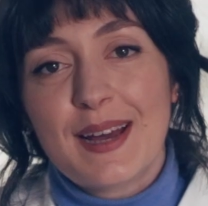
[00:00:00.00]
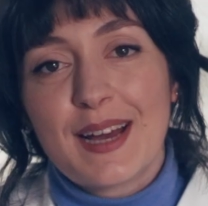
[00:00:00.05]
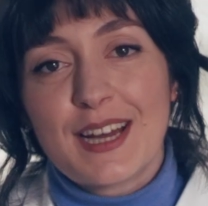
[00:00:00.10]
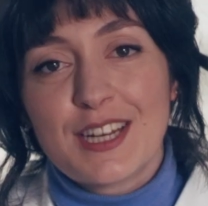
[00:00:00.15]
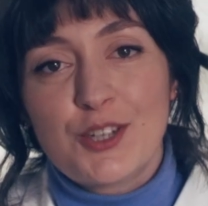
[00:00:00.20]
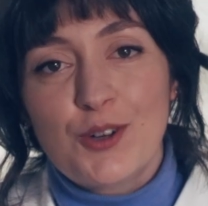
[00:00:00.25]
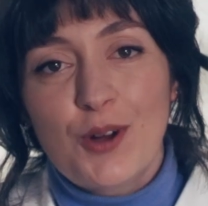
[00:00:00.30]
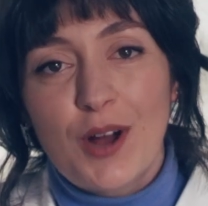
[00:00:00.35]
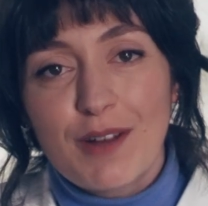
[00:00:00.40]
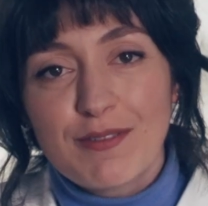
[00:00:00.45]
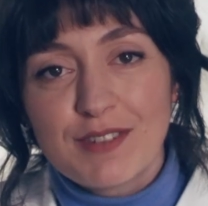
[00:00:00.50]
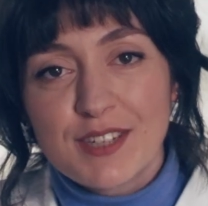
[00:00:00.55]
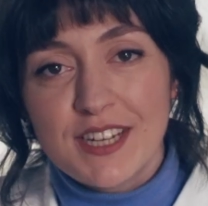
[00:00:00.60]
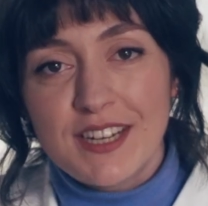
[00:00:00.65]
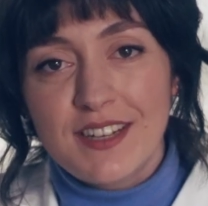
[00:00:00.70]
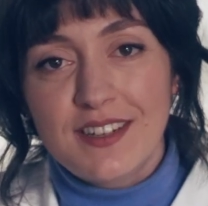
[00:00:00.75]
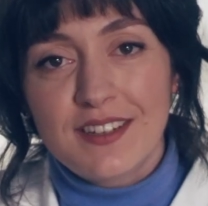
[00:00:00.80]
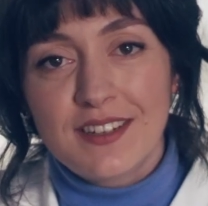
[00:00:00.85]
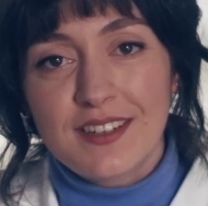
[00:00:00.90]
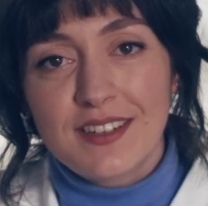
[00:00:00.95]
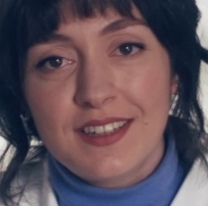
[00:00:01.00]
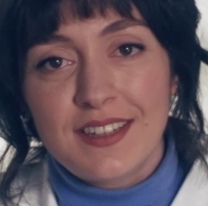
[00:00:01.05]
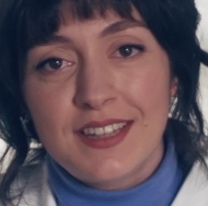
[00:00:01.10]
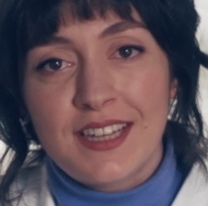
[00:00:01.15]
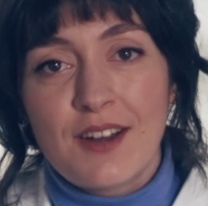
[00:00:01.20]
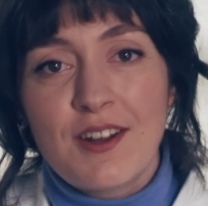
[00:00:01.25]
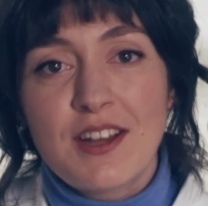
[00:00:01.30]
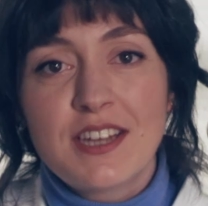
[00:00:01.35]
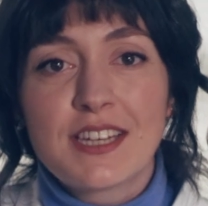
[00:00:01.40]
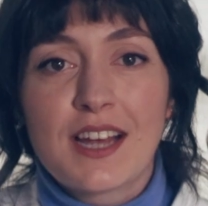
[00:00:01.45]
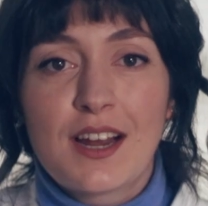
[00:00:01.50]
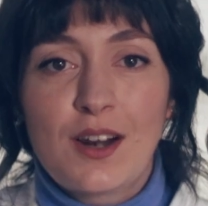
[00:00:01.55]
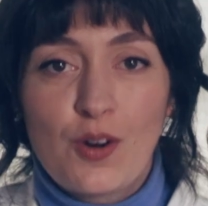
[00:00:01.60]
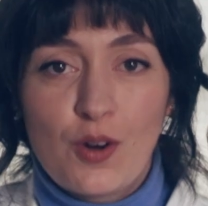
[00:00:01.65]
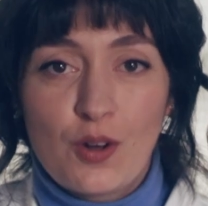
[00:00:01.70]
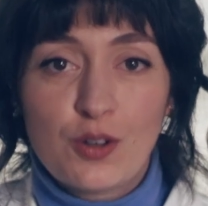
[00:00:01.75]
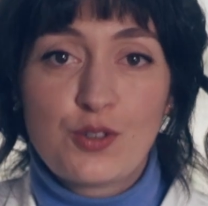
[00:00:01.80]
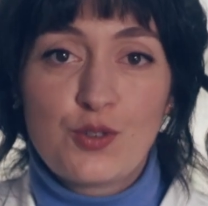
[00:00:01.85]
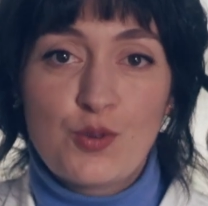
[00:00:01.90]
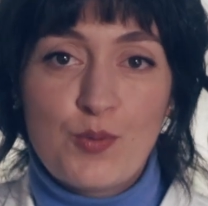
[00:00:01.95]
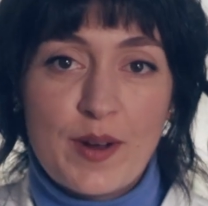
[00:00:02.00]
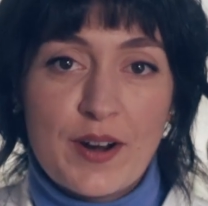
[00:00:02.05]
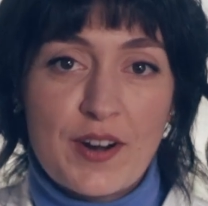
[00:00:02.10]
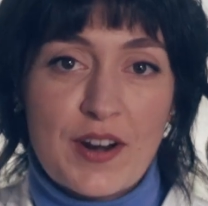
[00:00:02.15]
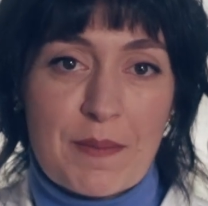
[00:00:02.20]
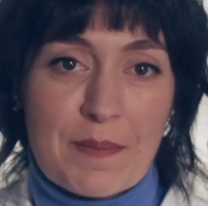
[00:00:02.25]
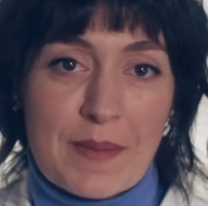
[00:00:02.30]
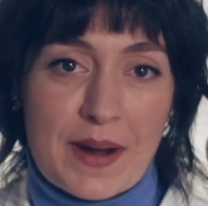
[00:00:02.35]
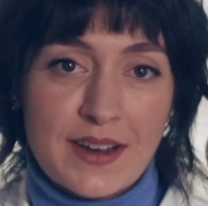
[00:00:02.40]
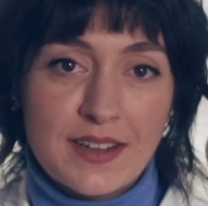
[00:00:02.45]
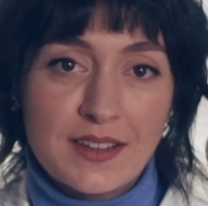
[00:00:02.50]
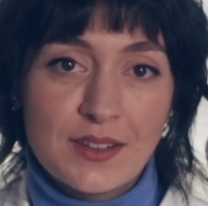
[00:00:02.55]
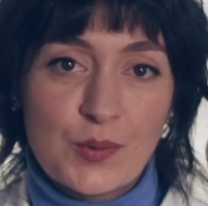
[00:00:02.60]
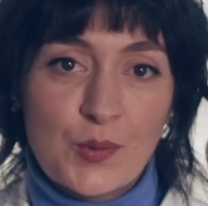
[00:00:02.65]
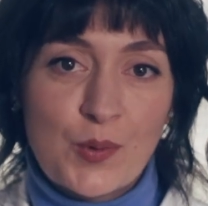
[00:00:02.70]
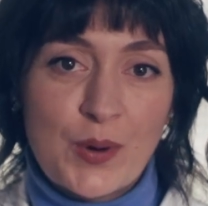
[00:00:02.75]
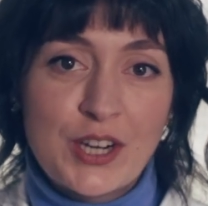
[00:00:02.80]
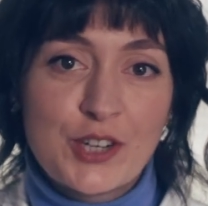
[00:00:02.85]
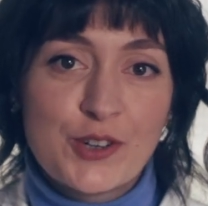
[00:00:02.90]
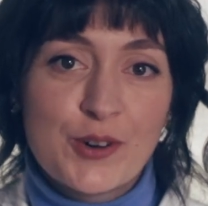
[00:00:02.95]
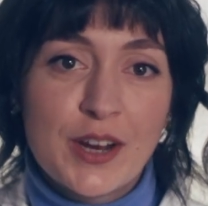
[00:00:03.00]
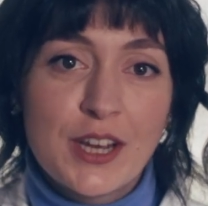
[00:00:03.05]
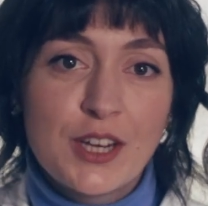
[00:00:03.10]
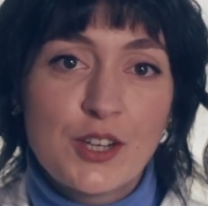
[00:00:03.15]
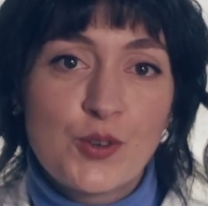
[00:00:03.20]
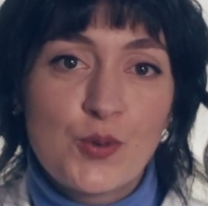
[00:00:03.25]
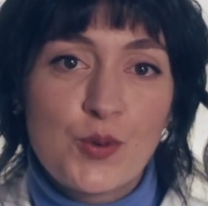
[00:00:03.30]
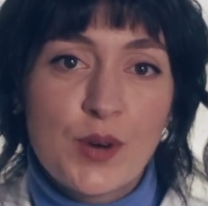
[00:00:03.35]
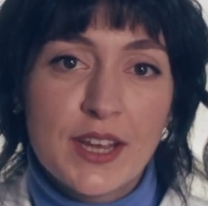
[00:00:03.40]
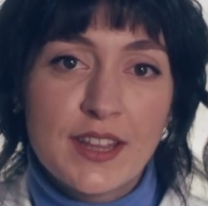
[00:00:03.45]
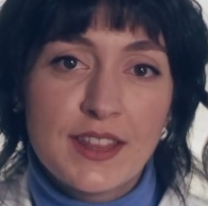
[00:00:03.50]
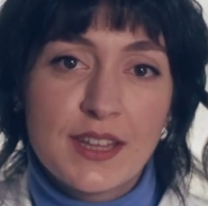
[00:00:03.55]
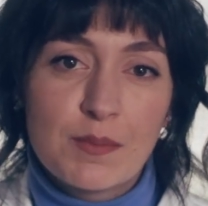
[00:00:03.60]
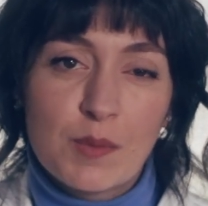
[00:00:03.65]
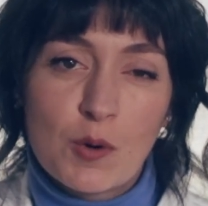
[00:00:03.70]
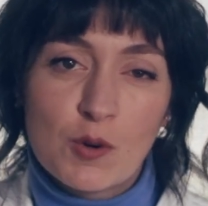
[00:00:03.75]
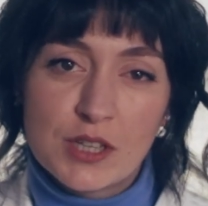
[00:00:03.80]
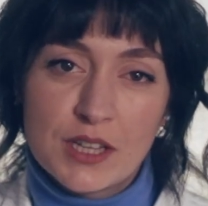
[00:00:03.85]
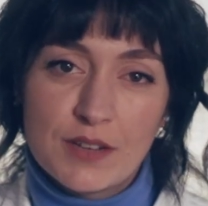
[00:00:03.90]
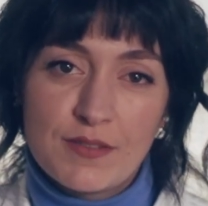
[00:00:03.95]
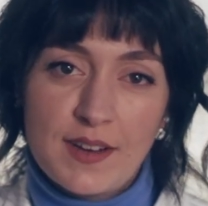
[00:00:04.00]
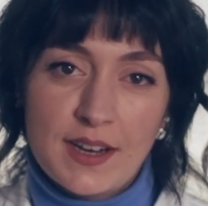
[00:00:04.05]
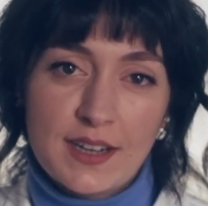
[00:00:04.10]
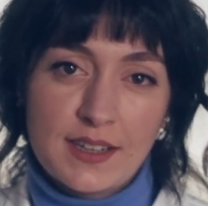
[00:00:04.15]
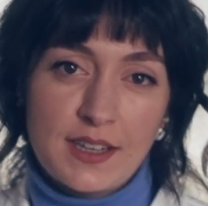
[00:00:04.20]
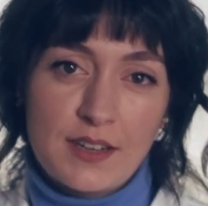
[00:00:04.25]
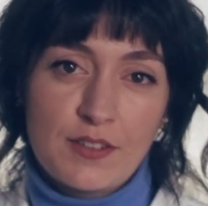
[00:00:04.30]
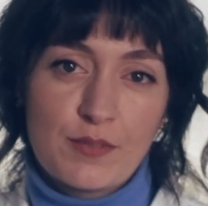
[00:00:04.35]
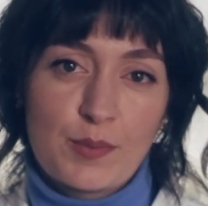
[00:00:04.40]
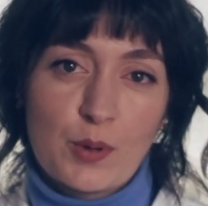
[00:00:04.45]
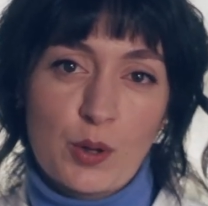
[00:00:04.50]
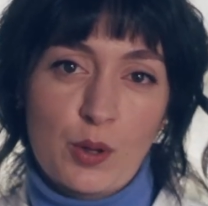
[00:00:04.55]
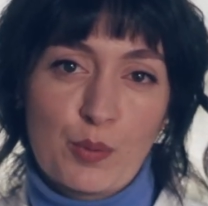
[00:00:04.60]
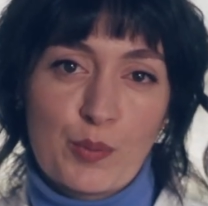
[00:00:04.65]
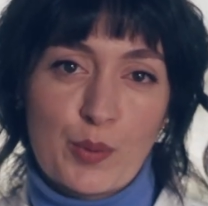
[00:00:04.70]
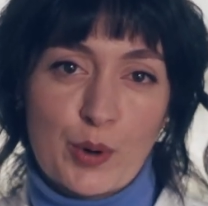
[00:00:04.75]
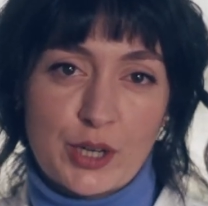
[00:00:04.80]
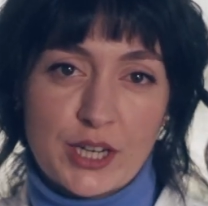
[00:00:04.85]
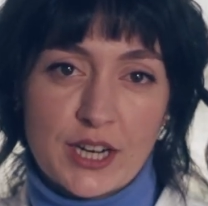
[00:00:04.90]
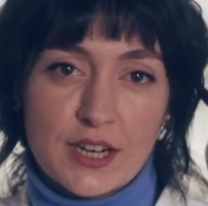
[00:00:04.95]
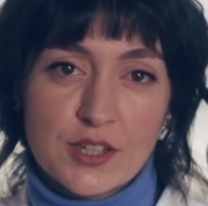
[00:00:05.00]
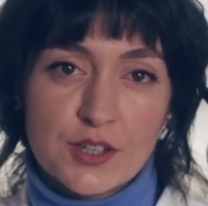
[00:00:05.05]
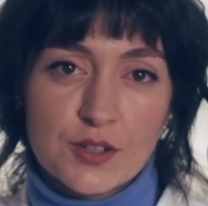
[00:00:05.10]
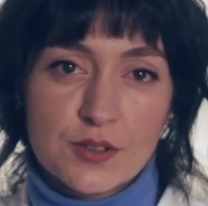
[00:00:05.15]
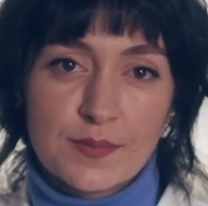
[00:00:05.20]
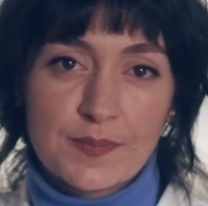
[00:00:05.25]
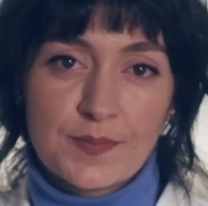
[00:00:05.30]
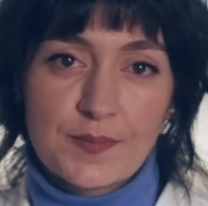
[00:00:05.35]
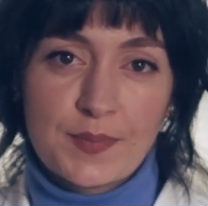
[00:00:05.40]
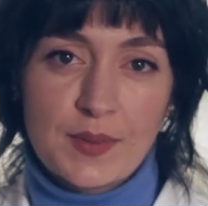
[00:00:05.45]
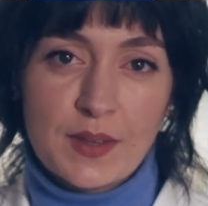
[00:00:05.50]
As you have seen, there is a lot to bear in mind when trying to get the most effective product protection.